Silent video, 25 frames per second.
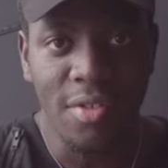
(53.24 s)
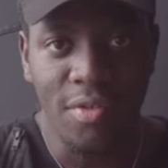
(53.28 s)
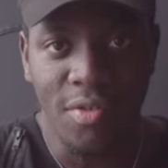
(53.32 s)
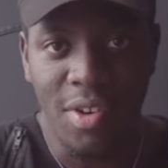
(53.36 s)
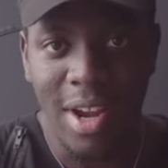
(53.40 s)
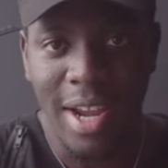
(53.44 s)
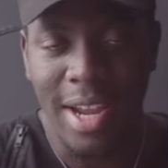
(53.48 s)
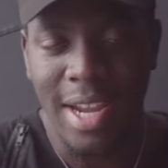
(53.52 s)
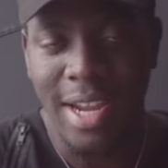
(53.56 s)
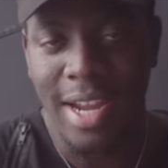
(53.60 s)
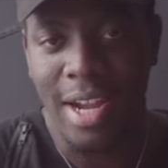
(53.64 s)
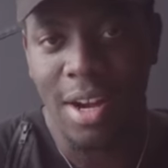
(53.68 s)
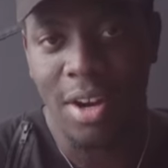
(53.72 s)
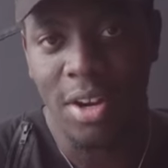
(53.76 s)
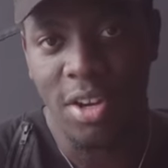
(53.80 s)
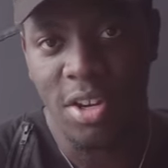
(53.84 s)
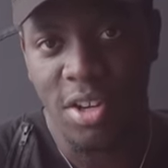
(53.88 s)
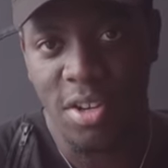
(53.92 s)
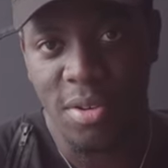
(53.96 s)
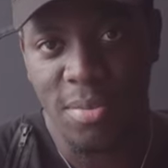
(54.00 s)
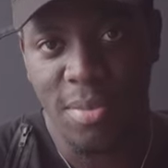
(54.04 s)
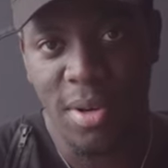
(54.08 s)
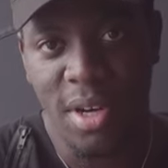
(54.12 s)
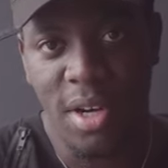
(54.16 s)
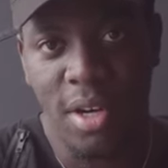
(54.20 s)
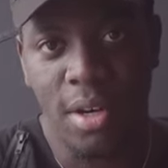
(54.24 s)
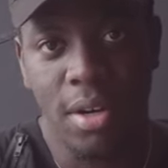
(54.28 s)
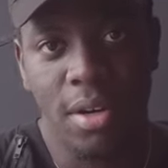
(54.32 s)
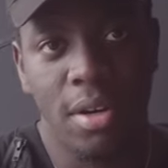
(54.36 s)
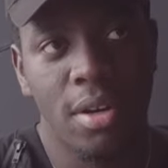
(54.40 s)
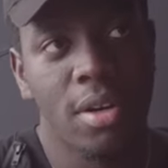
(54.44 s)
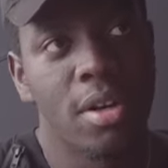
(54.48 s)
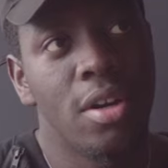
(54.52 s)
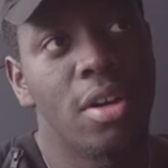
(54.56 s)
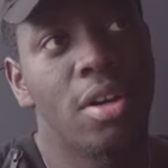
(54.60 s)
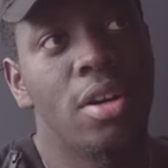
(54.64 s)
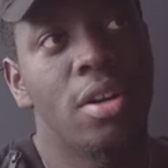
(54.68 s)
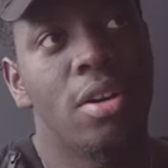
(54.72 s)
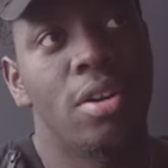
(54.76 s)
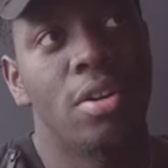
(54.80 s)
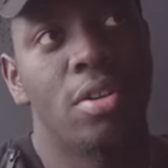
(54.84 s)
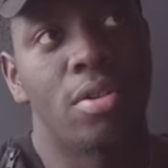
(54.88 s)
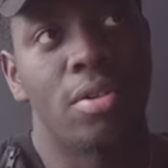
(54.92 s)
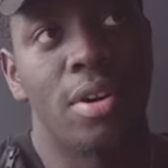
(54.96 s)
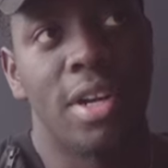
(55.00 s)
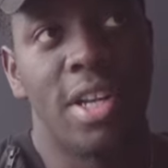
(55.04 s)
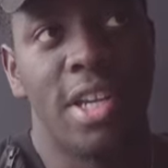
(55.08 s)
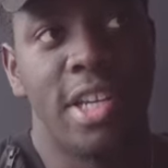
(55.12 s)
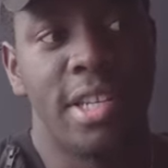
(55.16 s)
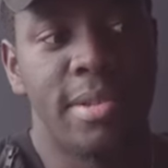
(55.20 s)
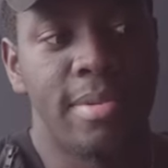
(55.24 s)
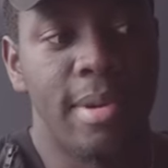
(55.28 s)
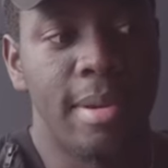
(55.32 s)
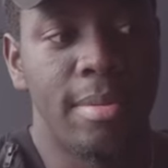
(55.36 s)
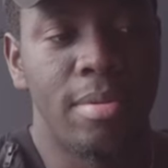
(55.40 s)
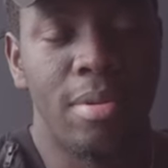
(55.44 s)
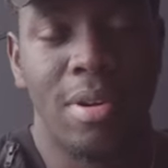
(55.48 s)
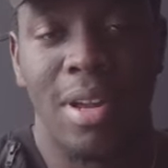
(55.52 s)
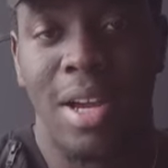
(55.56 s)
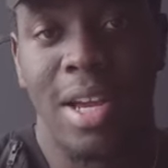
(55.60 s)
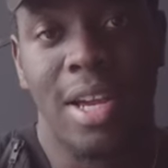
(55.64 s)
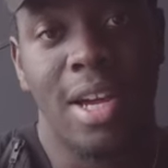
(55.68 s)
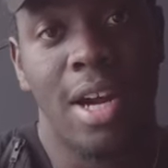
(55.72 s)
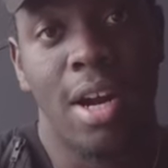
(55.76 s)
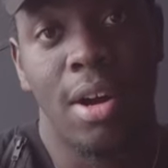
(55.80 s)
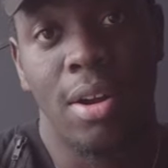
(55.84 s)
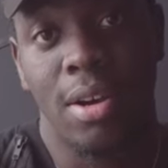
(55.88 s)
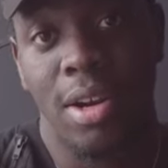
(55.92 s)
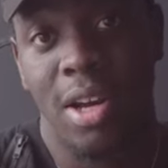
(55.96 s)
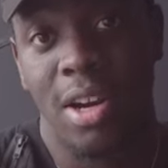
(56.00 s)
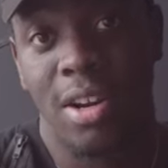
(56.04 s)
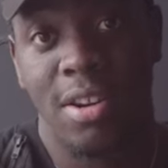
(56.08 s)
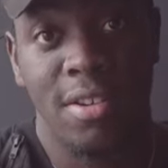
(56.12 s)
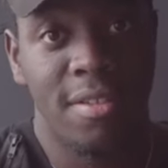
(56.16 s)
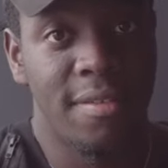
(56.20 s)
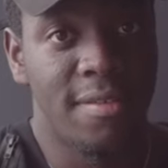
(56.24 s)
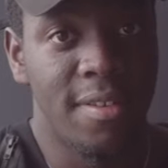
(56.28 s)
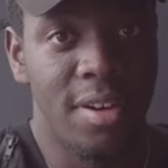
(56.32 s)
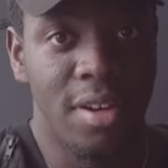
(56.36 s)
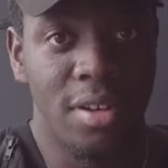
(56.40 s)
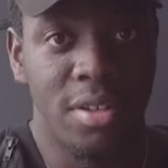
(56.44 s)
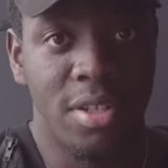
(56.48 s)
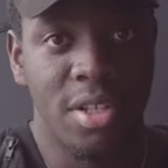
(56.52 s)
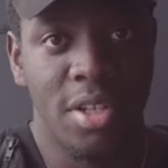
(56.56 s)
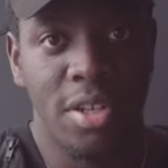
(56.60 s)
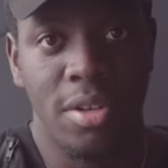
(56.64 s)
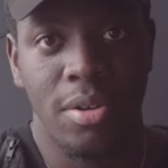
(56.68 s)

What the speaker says: Rei Kawakubo, or I use people like Karl Lagefeld,